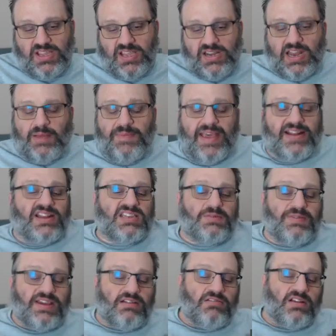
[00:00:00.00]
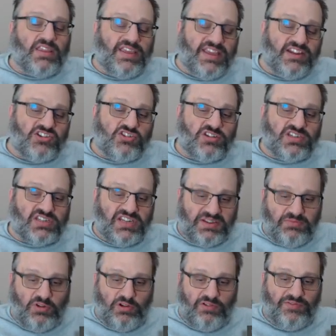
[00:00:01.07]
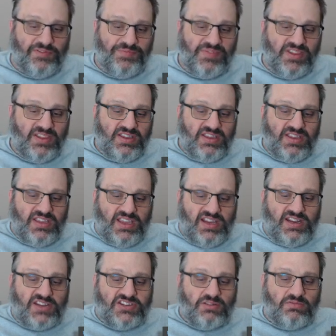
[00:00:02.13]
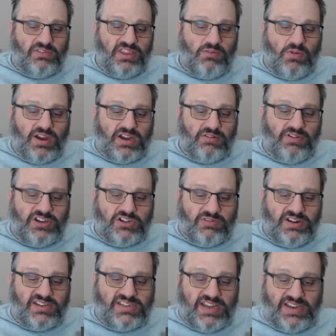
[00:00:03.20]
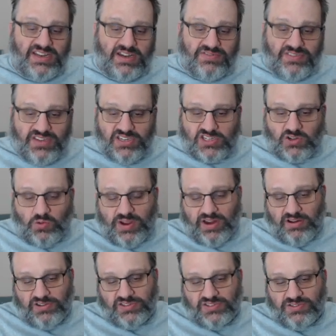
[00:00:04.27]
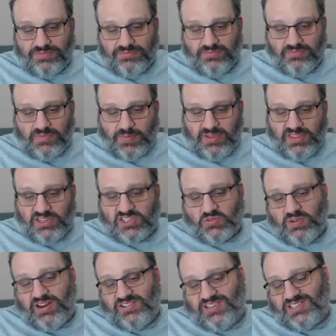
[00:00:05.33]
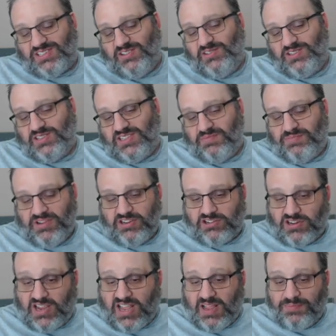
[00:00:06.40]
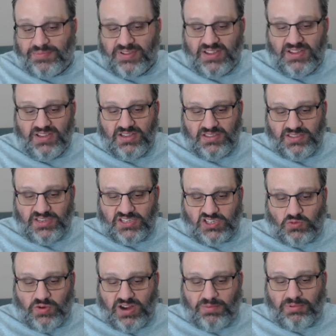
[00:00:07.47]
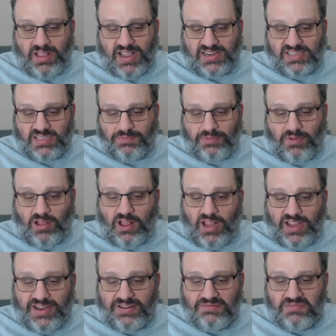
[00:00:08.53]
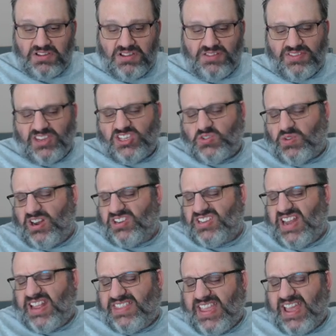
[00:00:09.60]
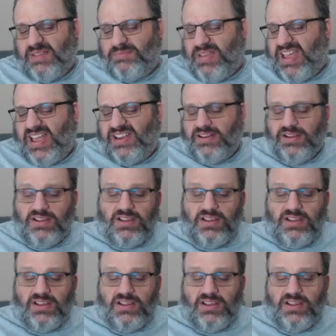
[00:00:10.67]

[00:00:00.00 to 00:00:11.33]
Now Magnus made a really interesting move. He doesn't really want to retreat to any of these squares. I mean, this square just loses the bishop. This square blocks the pawn. This square is not that bad.